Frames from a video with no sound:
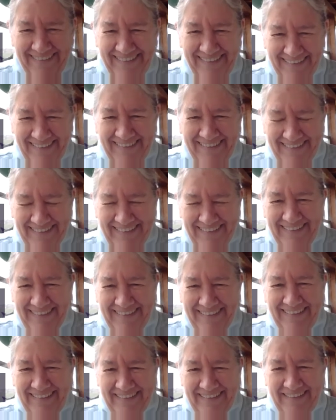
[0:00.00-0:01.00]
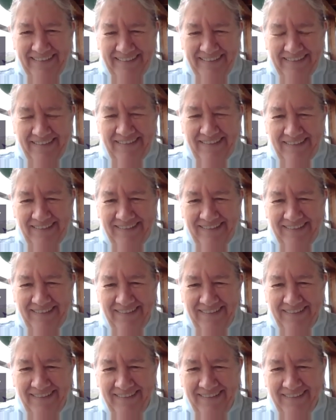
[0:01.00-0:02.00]

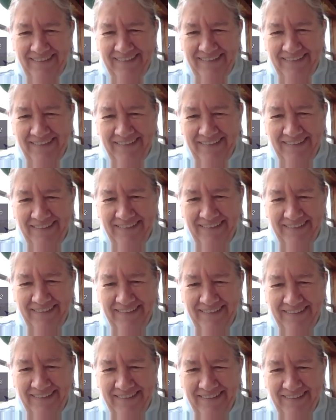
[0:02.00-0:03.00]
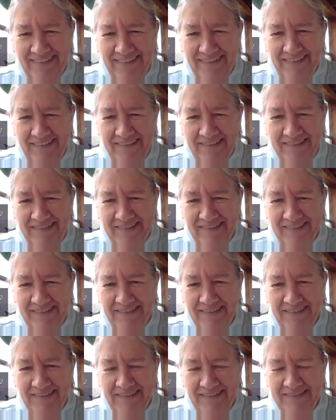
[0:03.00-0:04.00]

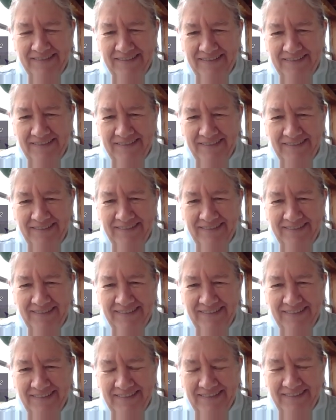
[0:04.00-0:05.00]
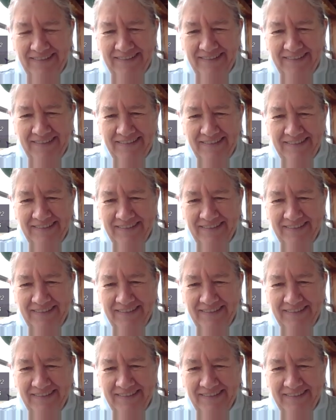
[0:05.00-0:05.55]
[no speech]